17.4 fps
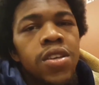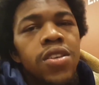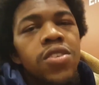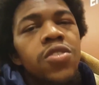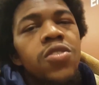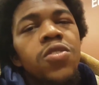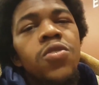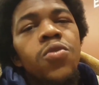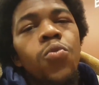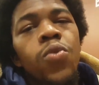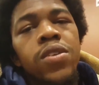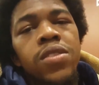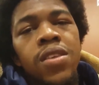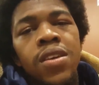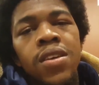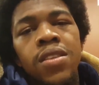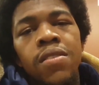you don't
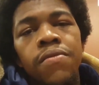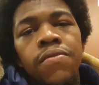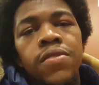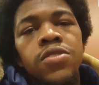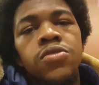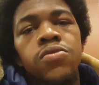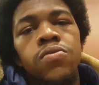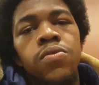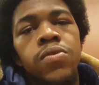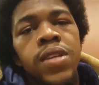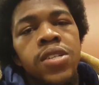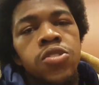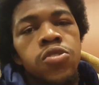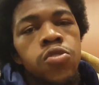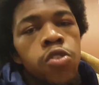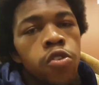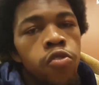want the individual
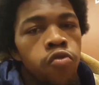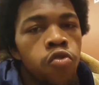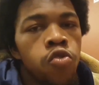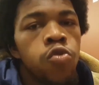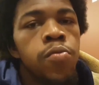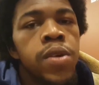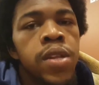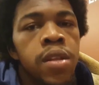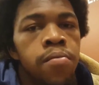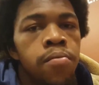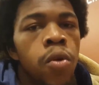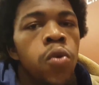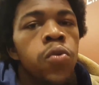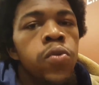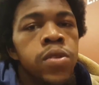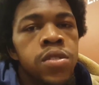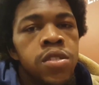that you're grooming and
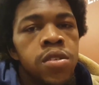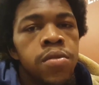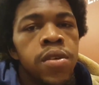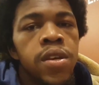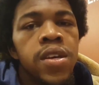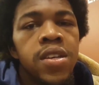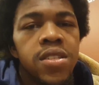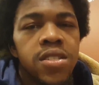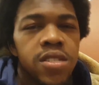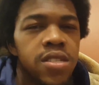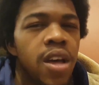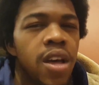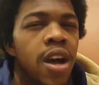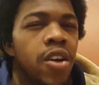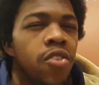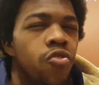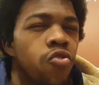molding to
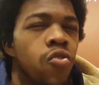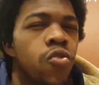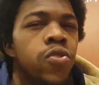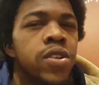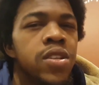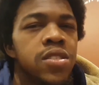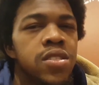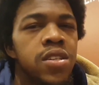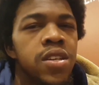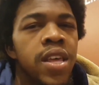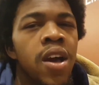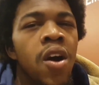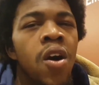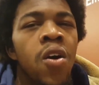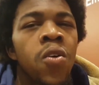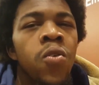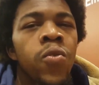start growing into
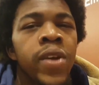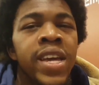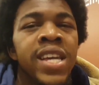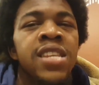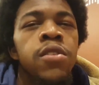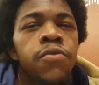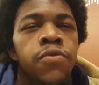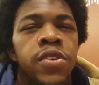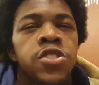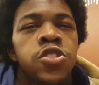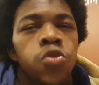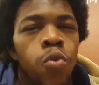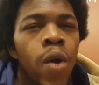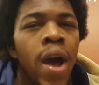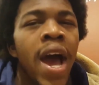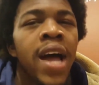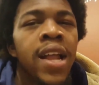their own
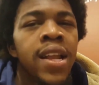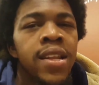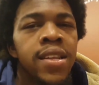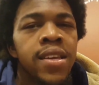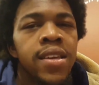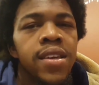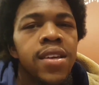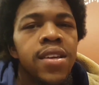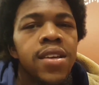individuality